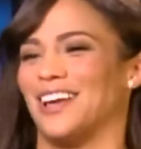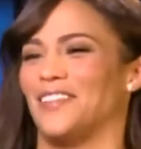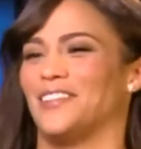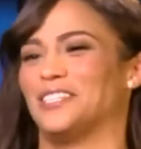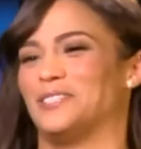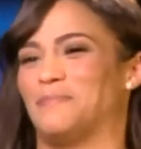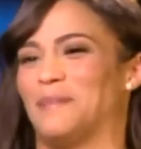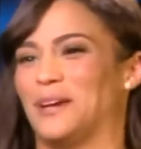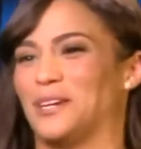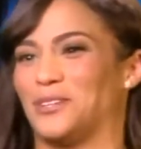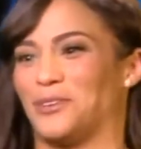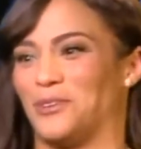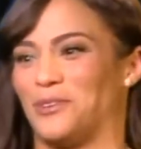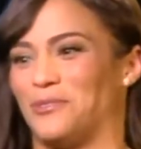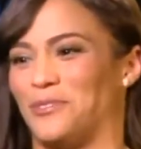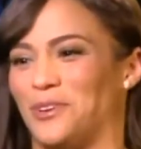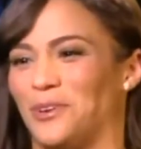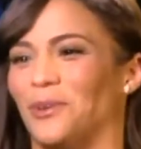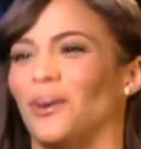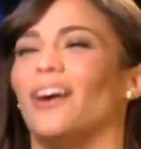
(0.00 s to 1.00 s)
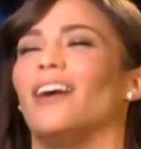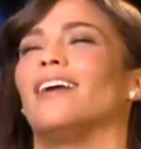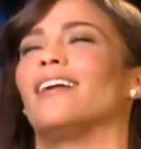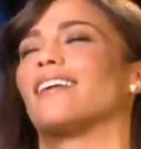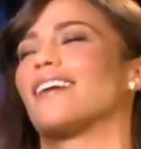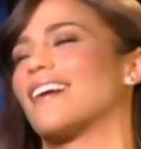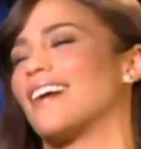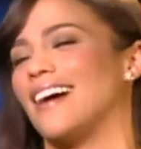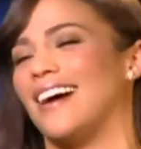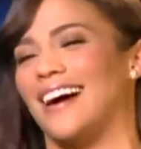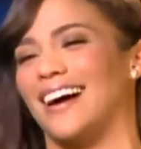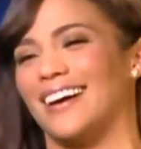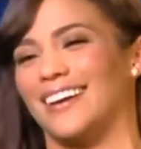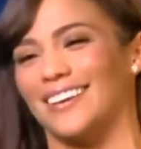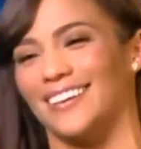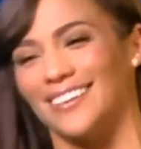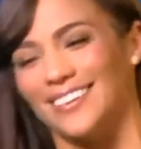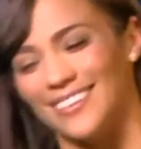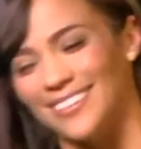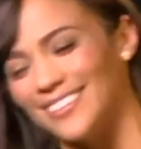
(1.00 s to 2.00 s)
saw this picture of you. Oh,
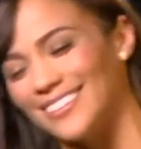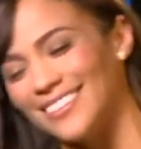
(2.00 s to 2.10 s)
God.